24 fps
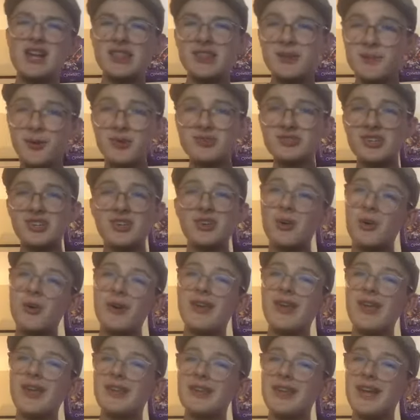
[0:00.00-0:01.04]
The most
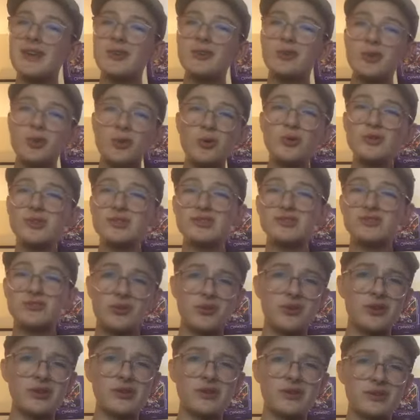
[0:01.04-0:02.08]
annoying yet coolest
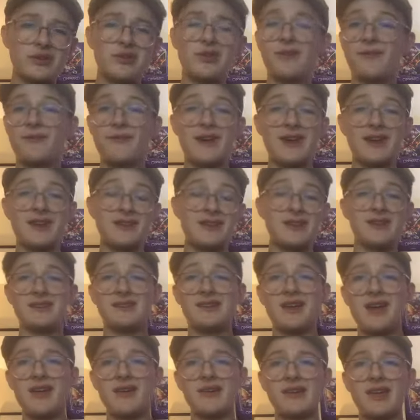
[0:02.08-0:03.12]
droid you'll fight in the
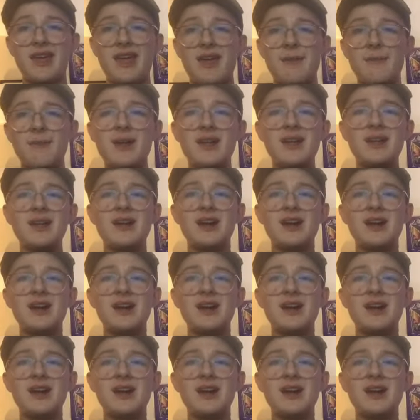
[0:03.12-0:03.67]
entire game.